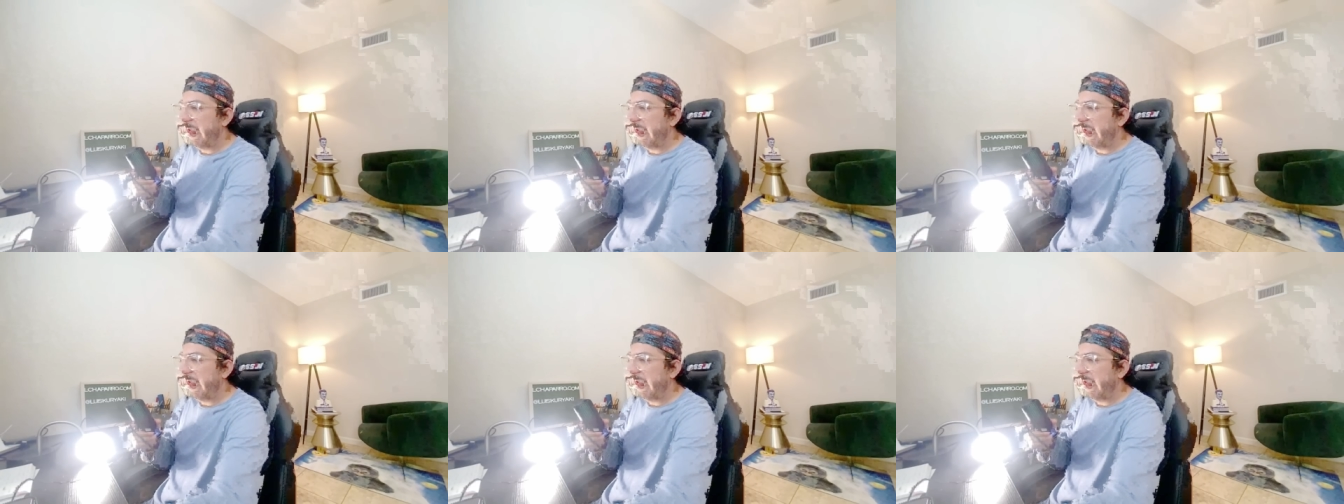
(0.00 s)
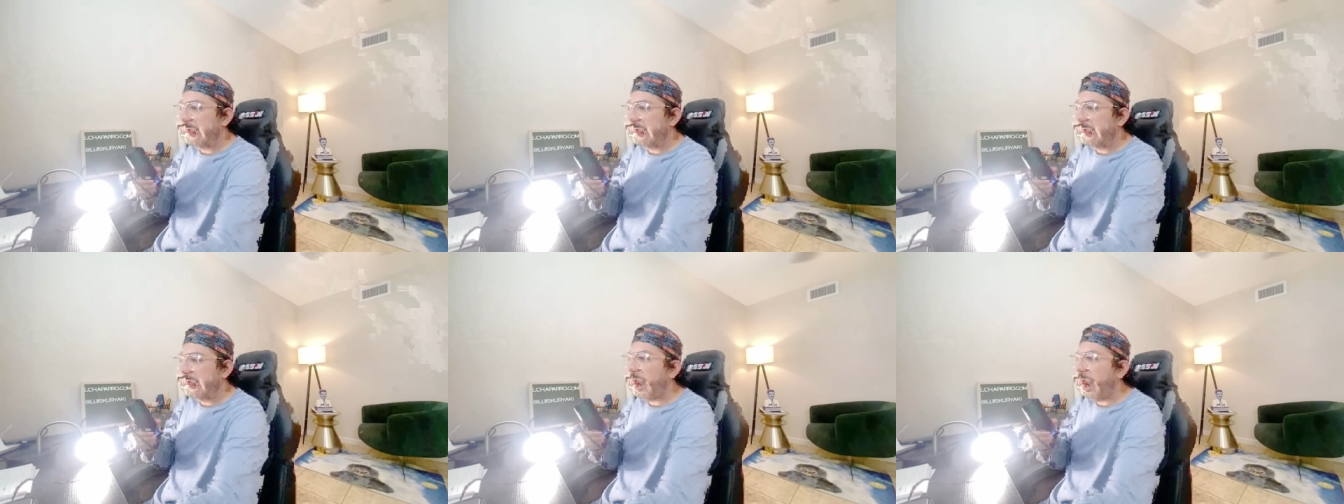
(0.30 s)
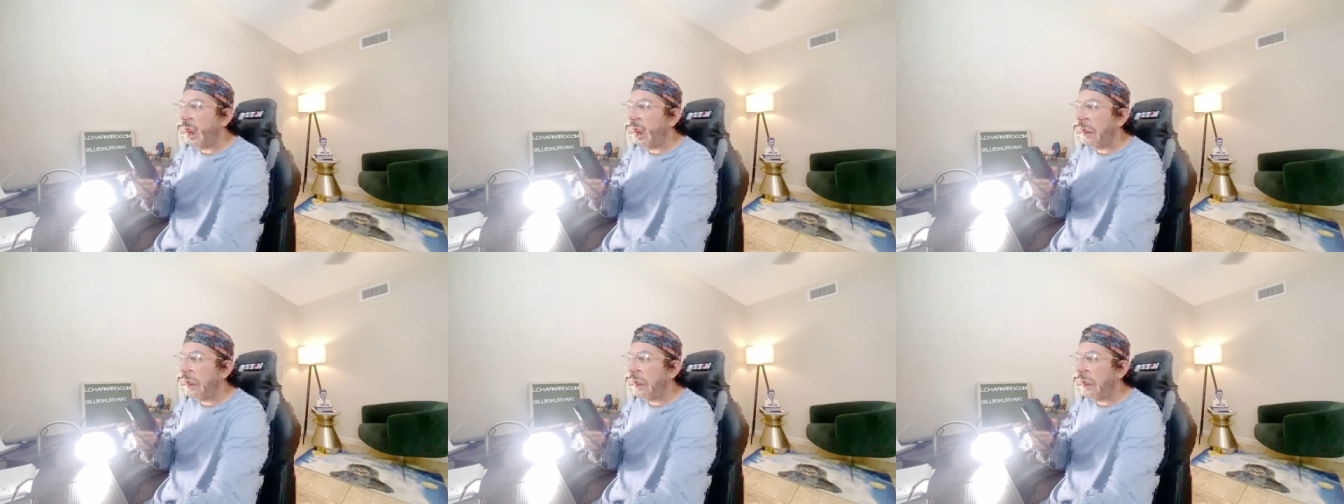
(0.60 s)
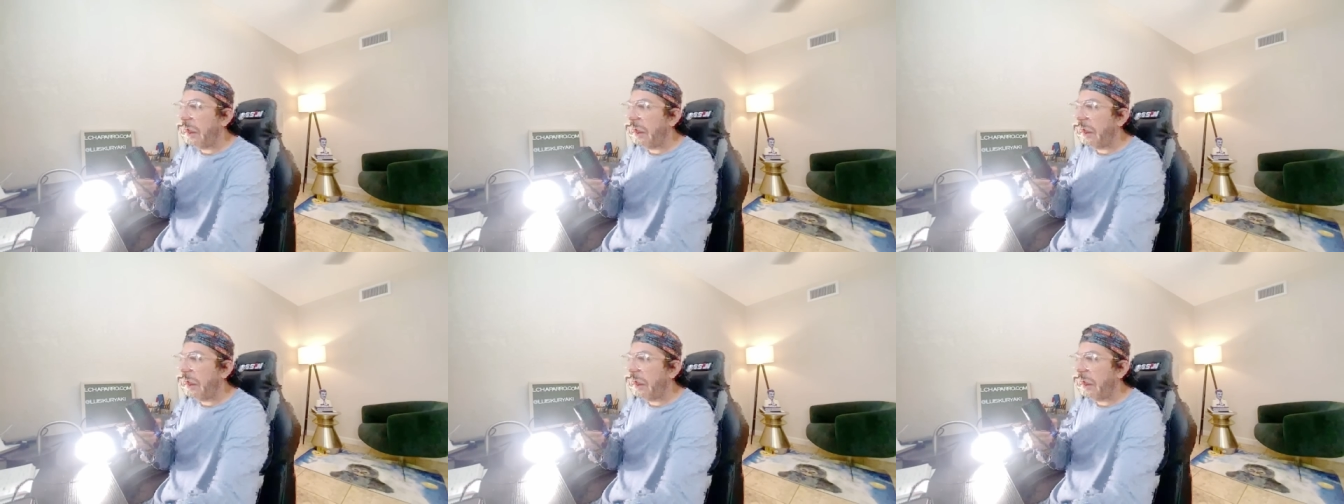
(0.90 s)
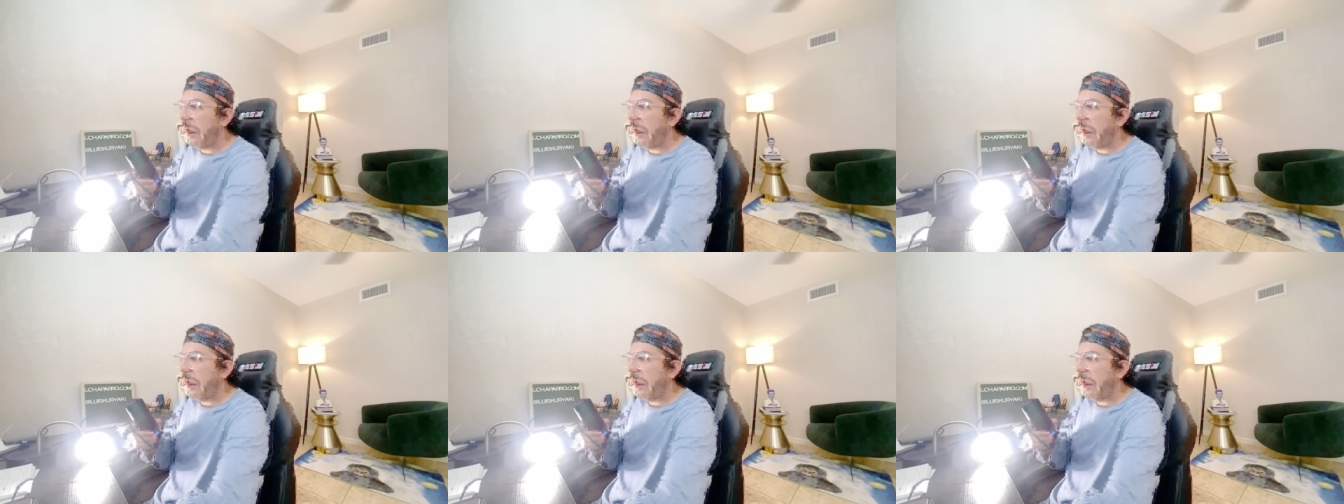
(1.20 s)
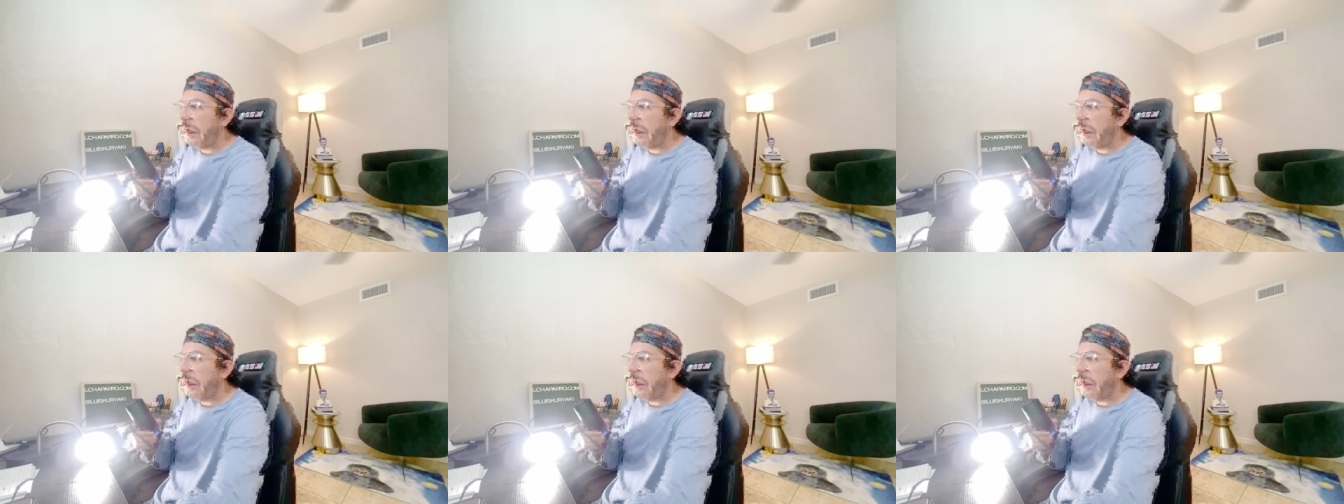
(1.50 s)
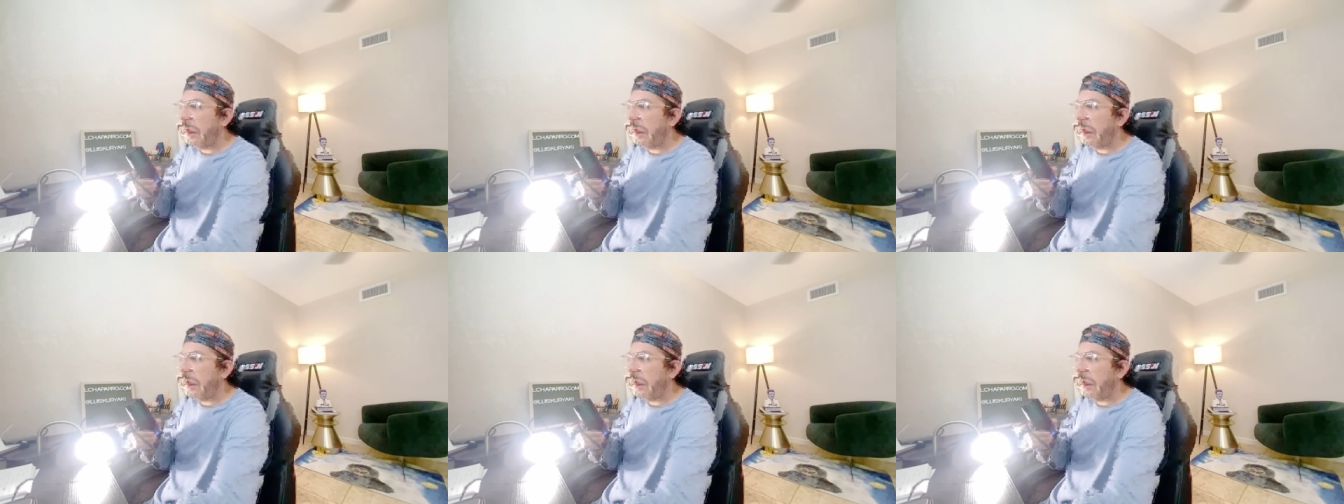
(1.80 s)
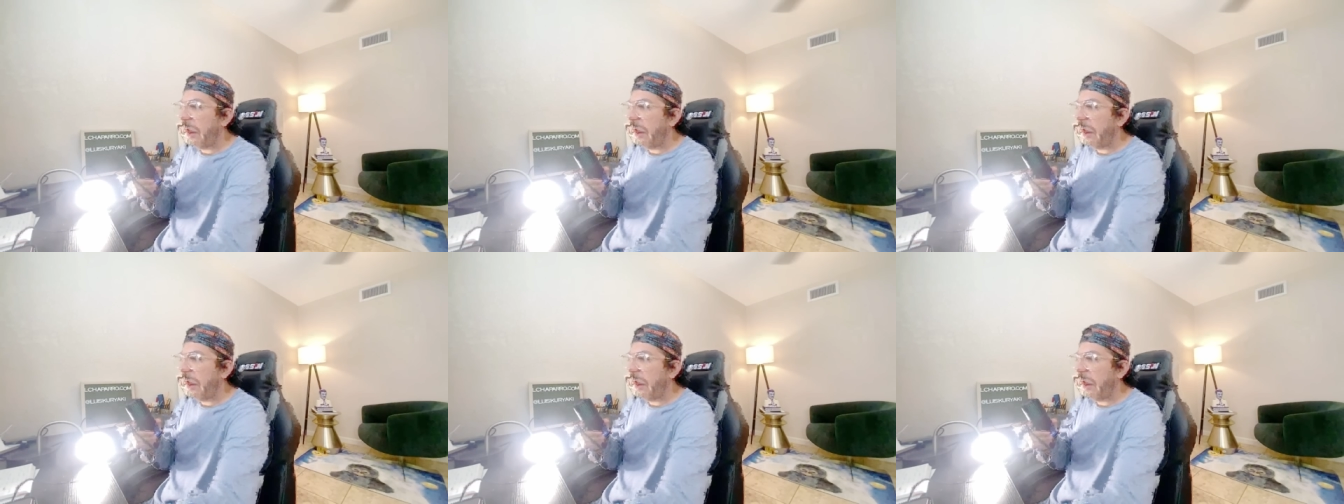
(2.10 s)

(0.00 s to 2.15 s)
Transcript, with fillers: Leave me a comment. I really want to know